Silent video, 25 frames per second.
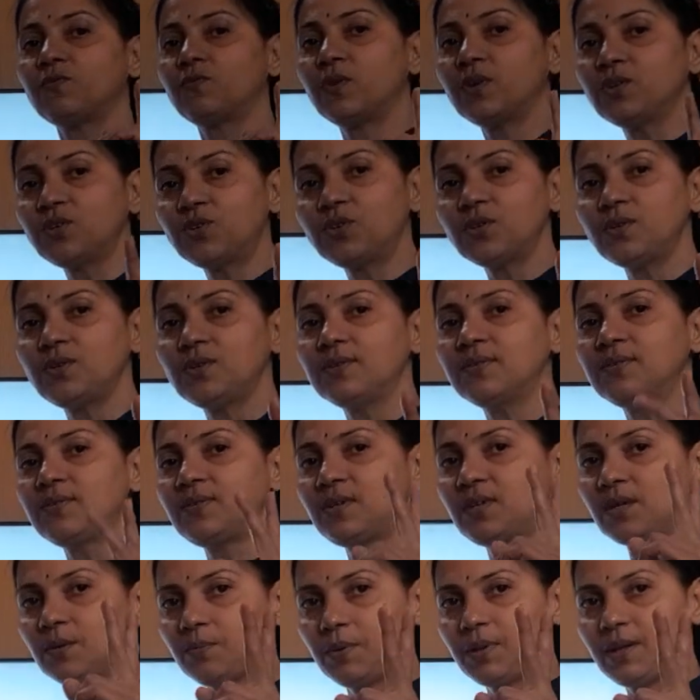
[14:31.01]
function is
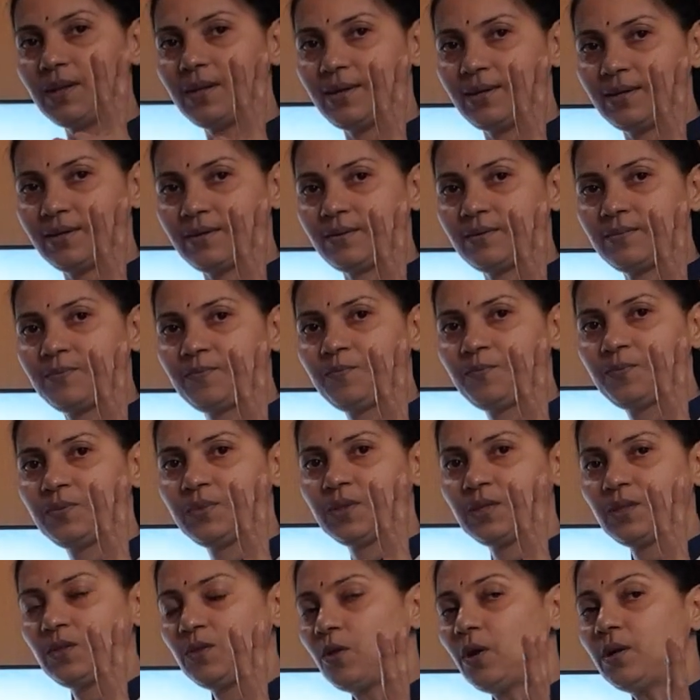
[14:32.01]
double here,
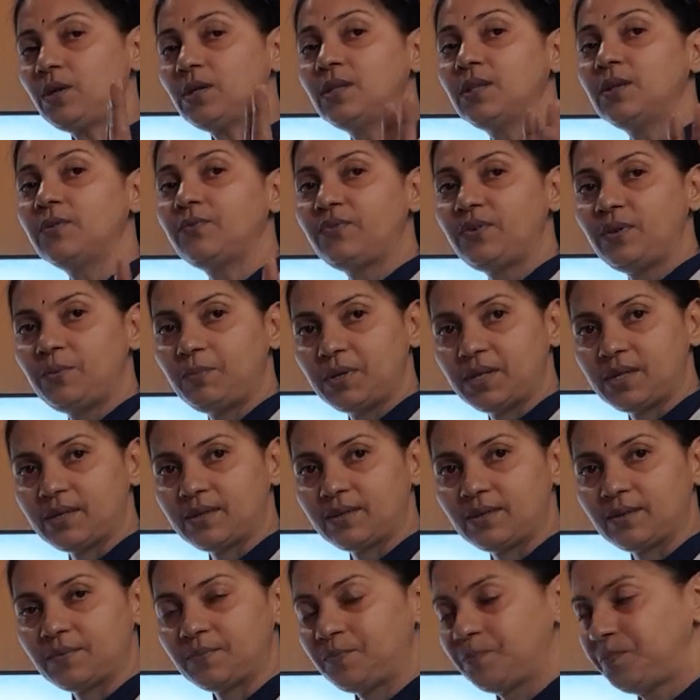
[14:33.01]
not in the
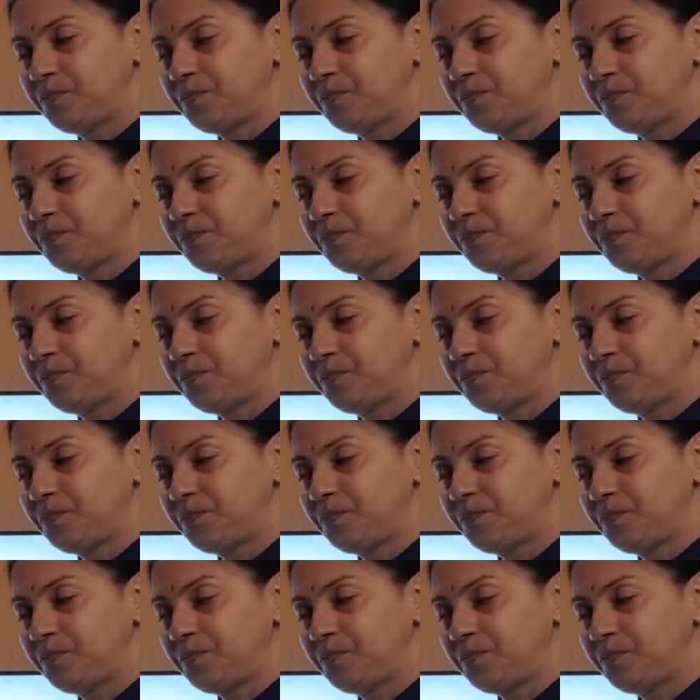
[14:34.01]
females.